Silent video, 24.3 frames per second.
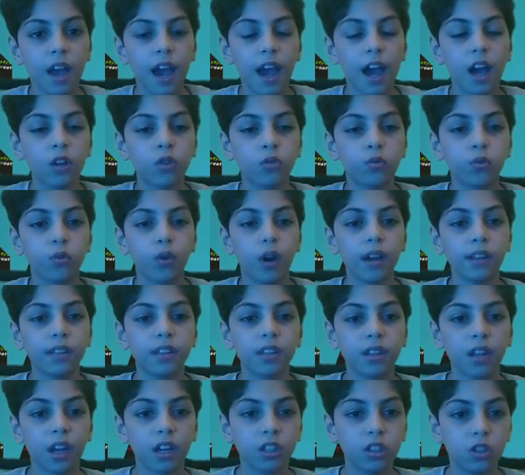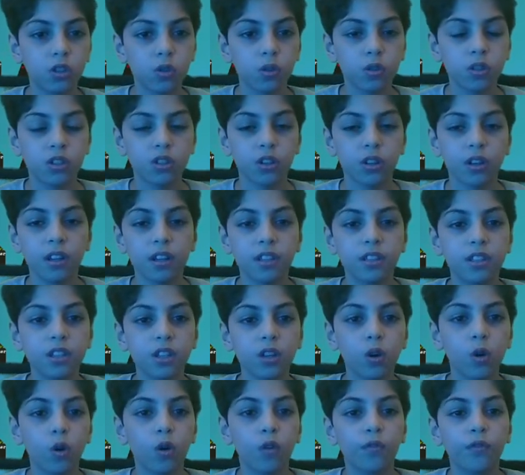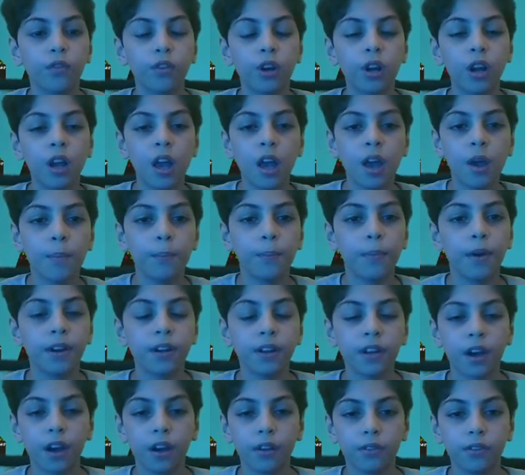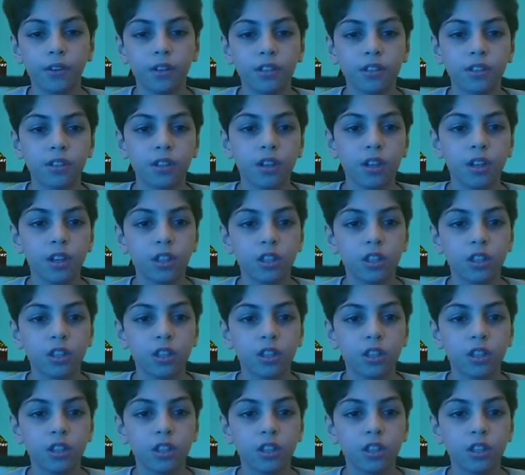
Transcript: And why did I choose Unity over many others?